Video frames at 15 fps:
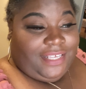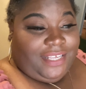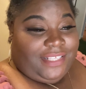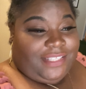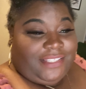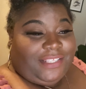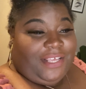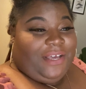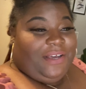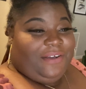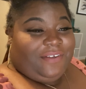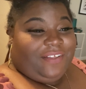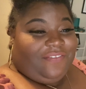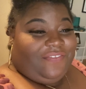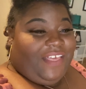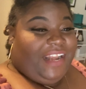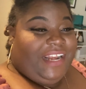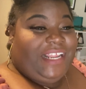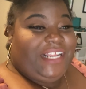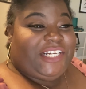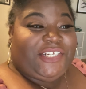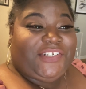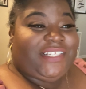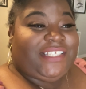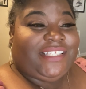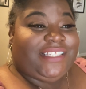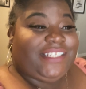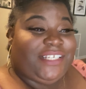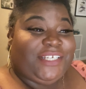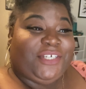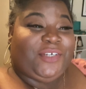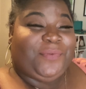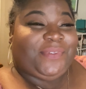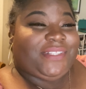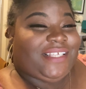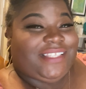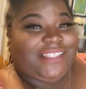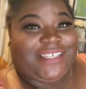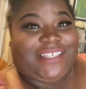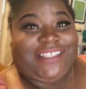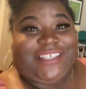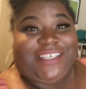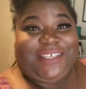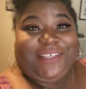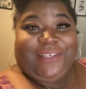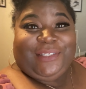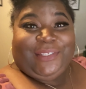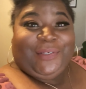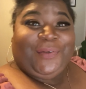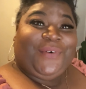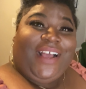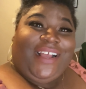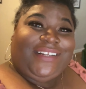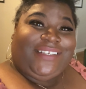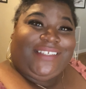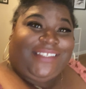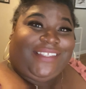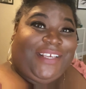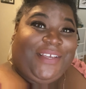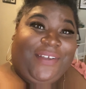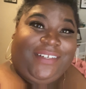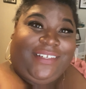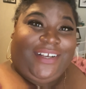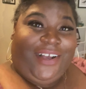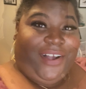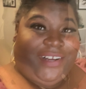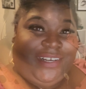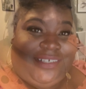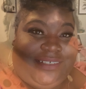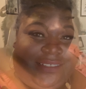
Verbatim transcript: So if that interests you, please continue to watch. See you in the car.